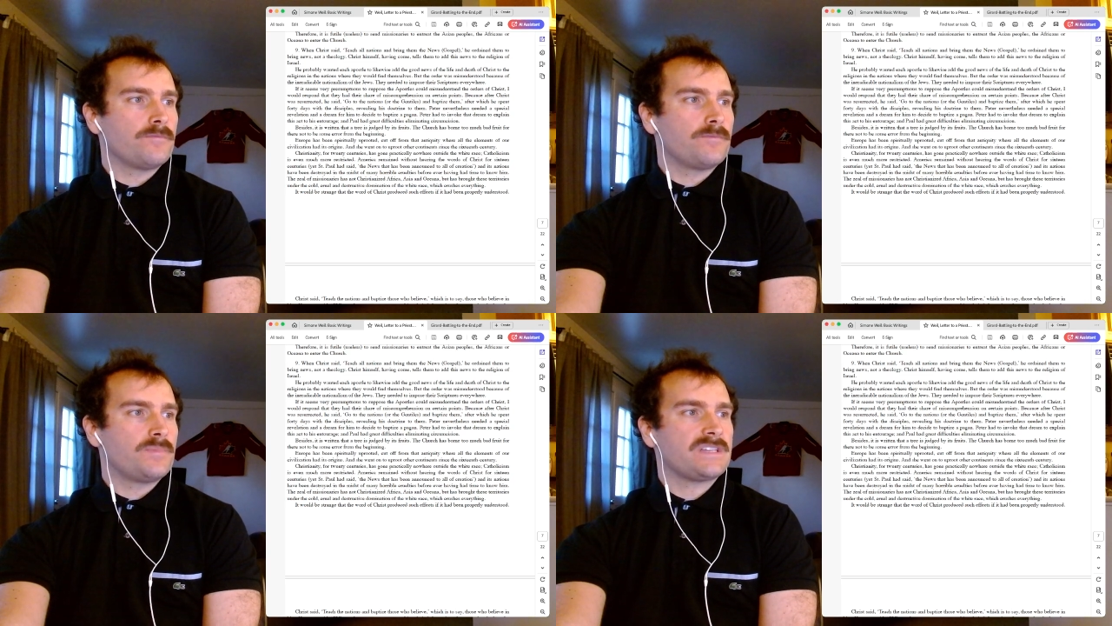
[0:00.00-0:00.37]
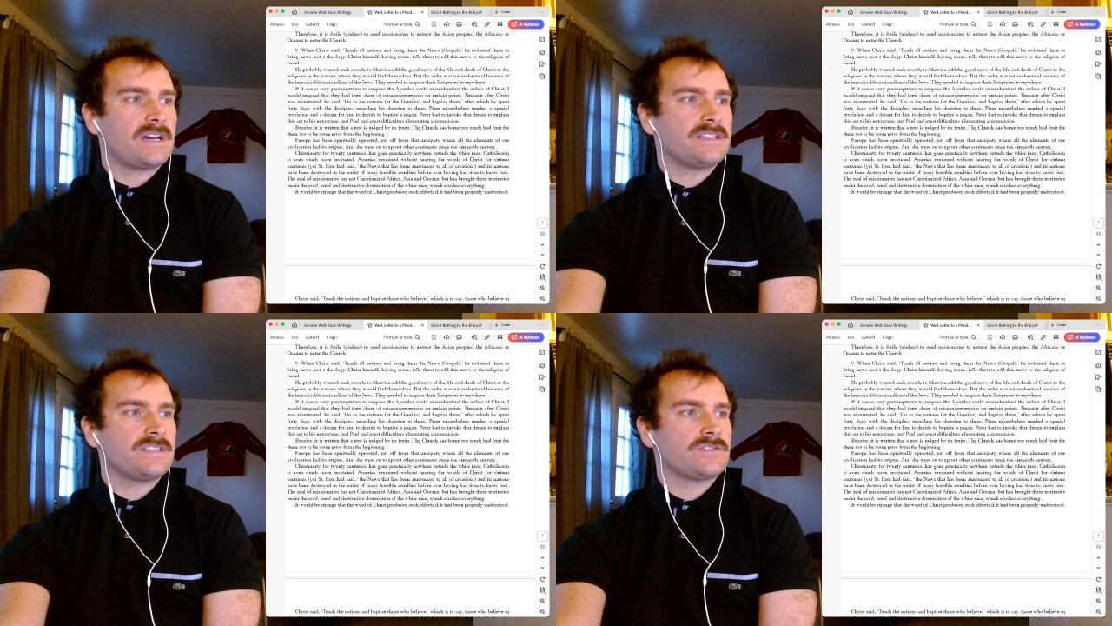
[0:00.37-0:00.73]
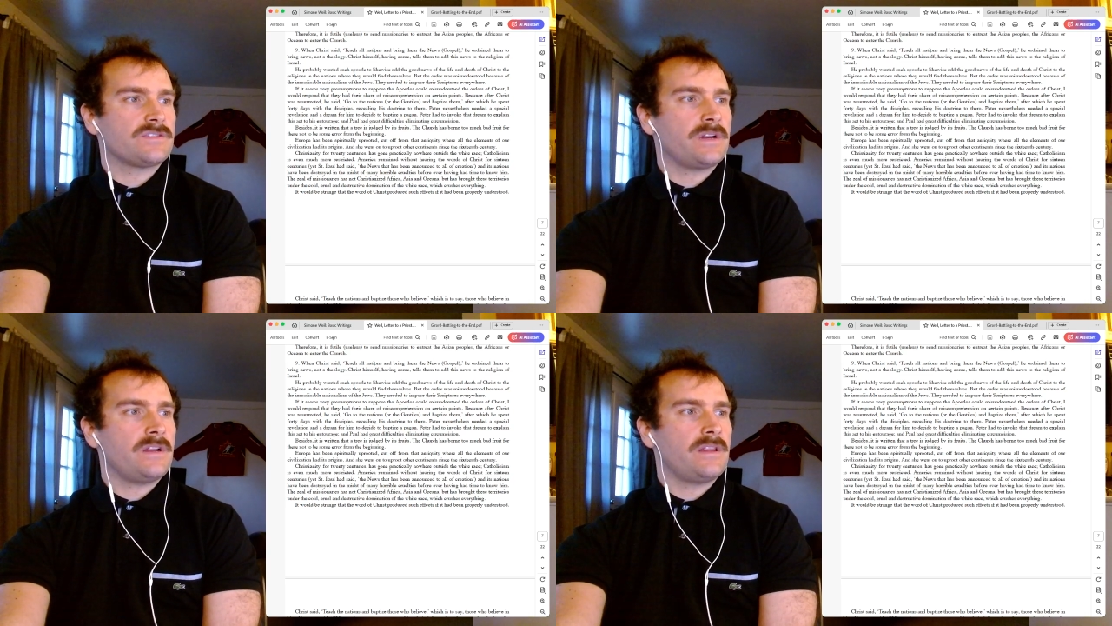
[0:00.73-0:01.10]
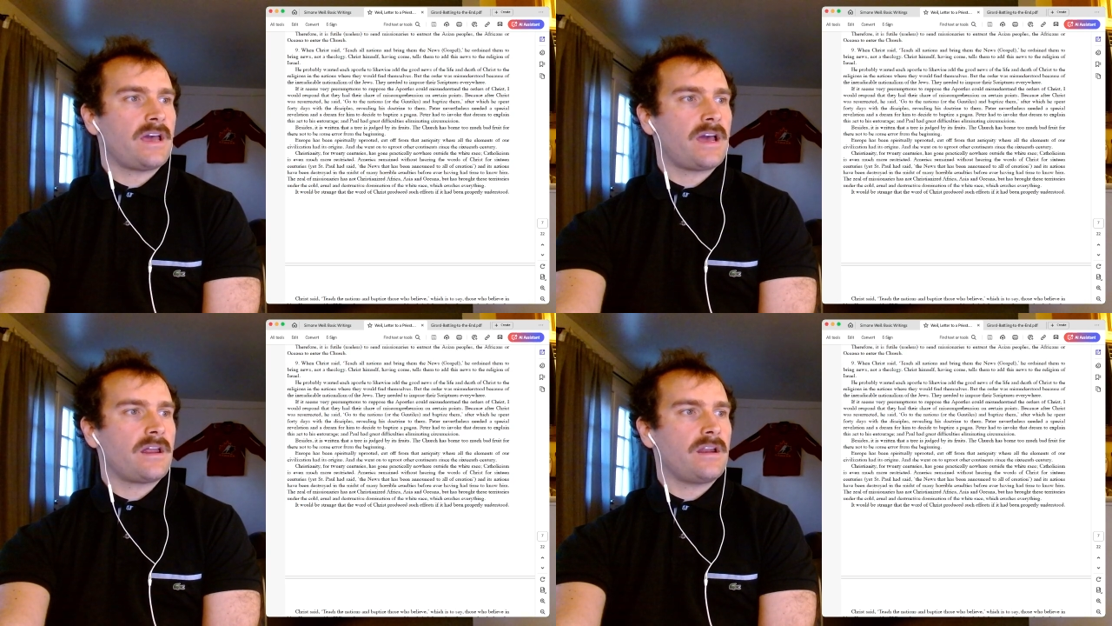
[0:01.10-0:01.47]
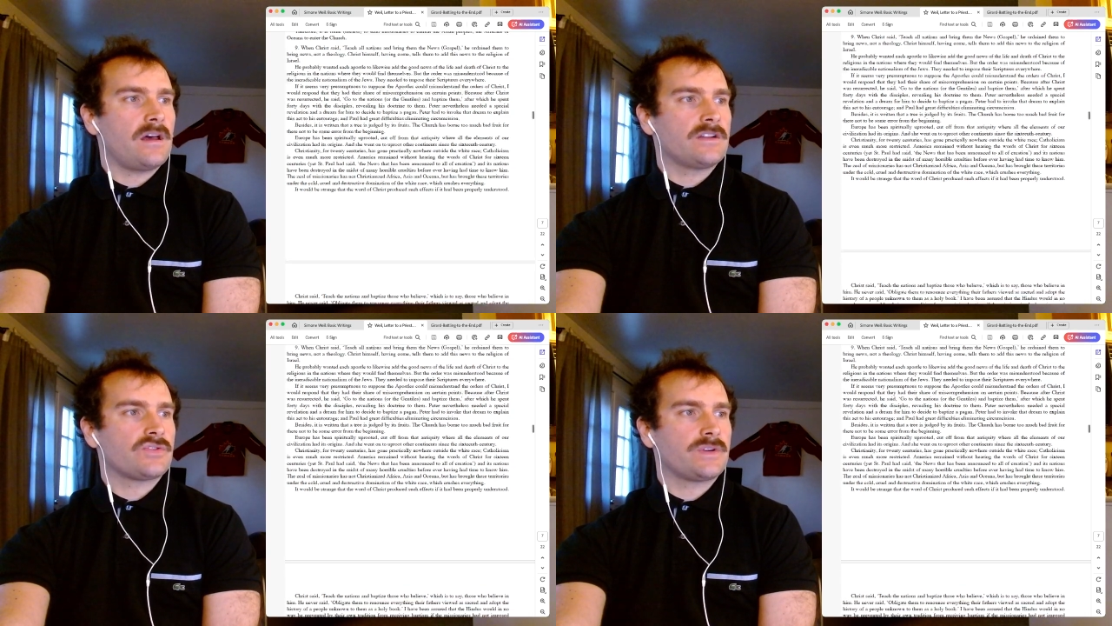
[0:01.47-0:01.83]
Besides, it is written that
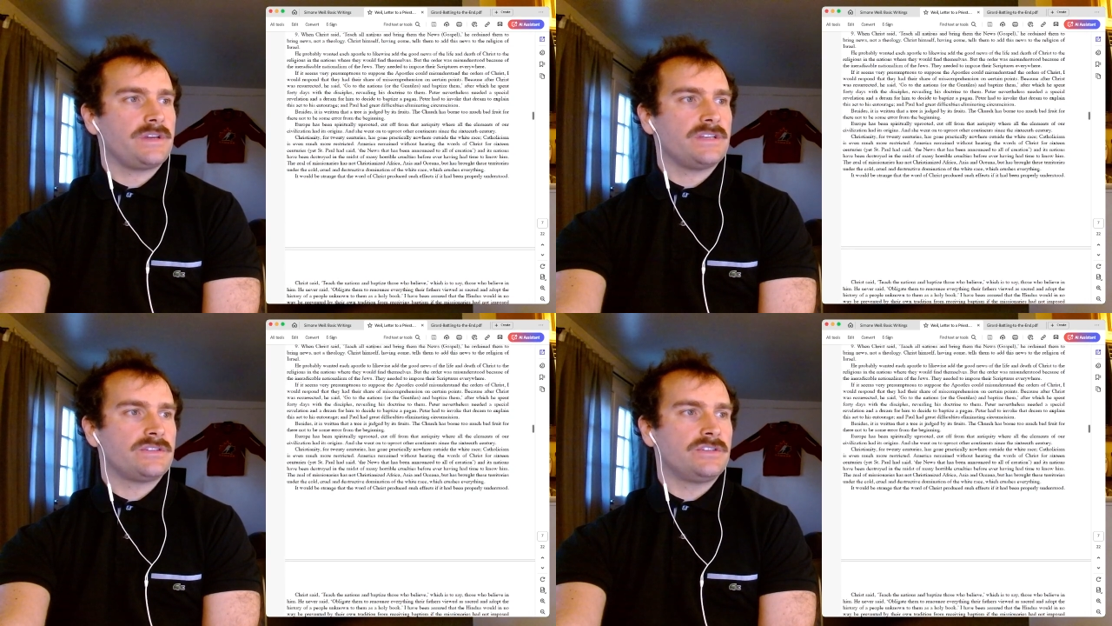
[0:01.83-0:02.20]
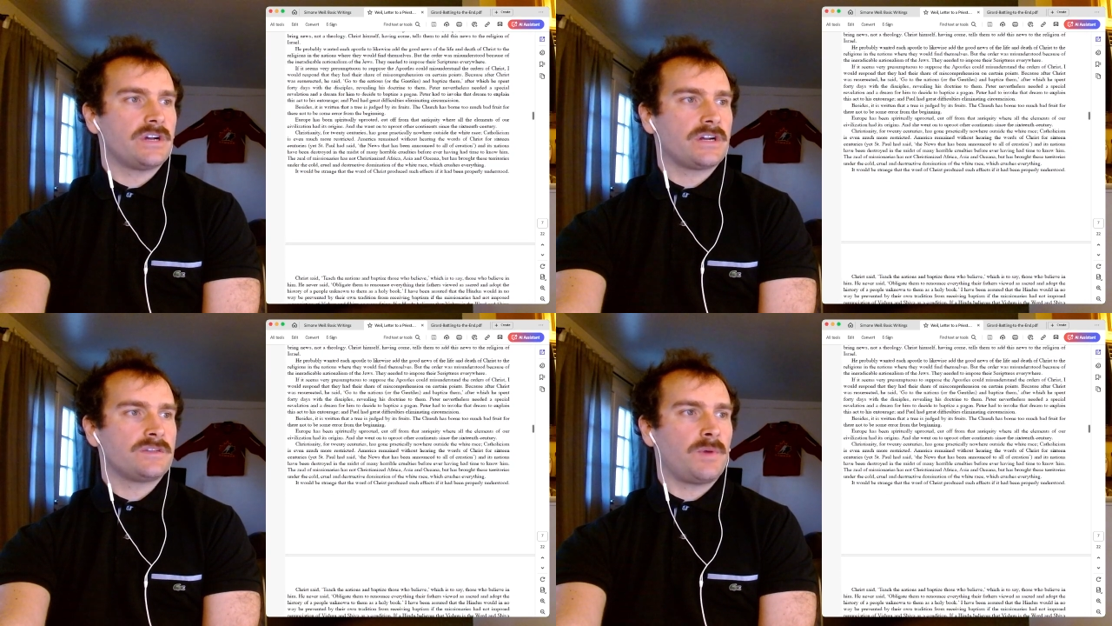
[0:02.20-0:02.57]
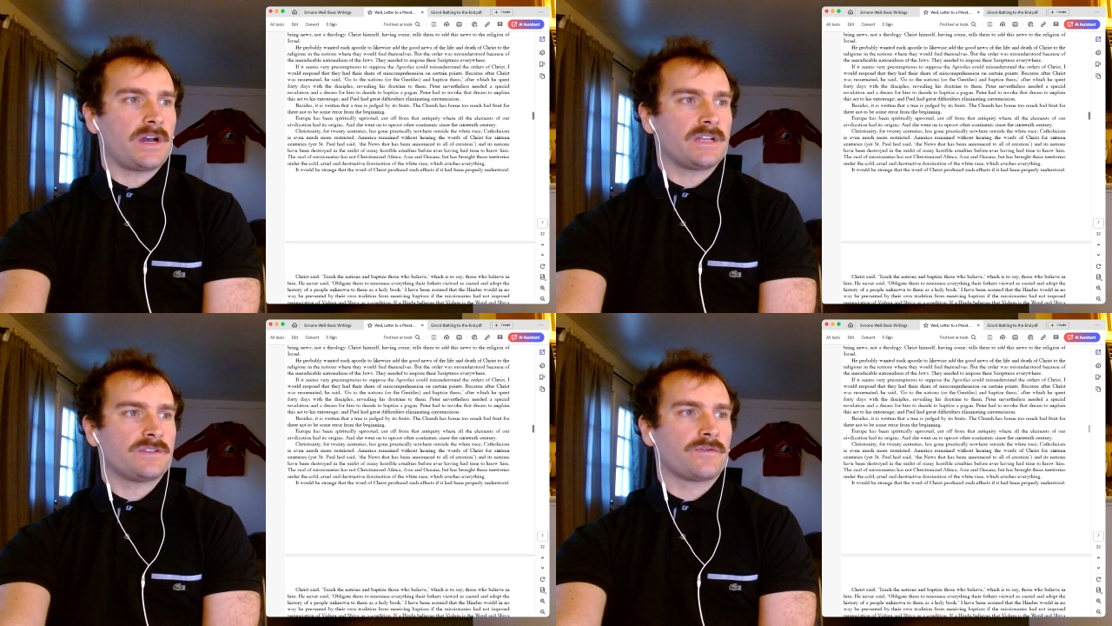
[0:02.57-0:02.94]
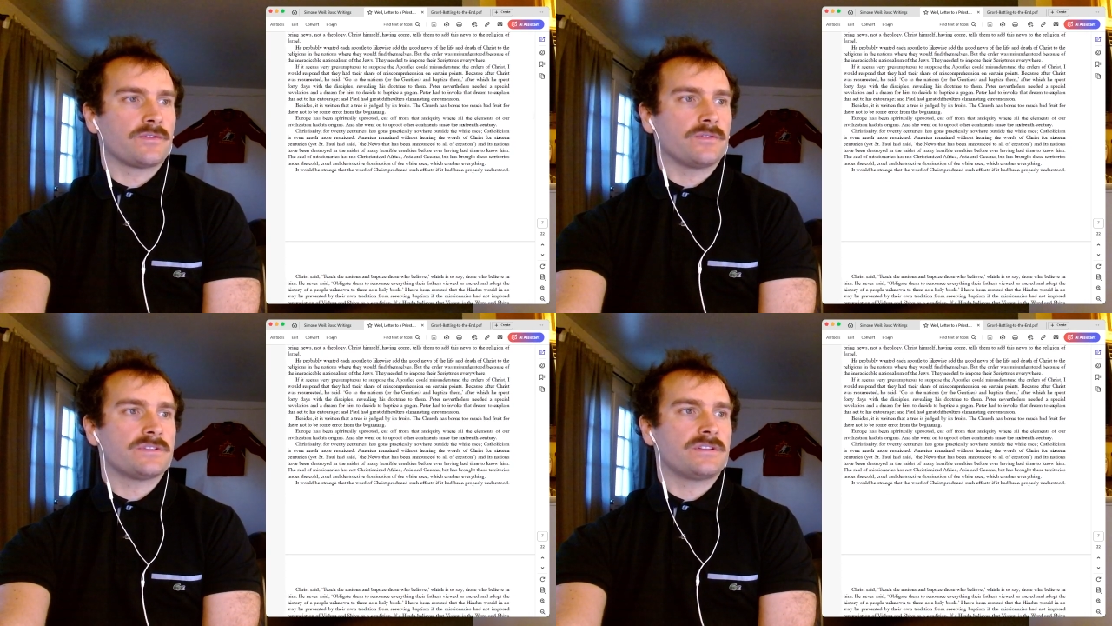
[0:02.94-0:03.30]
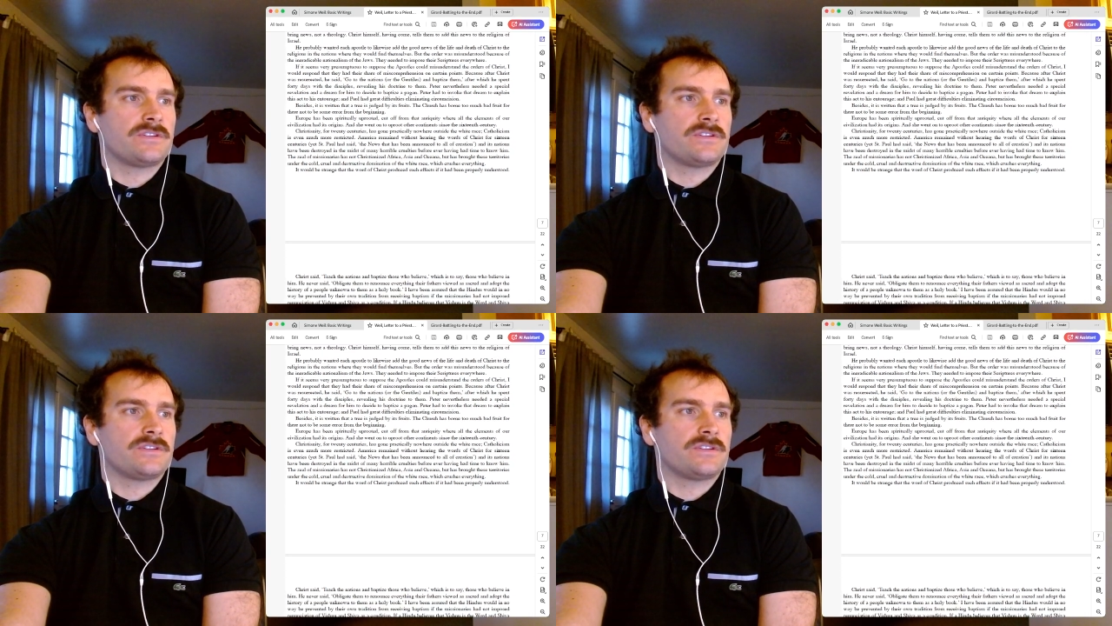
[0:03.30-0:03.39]
a tree is judged by its fruits.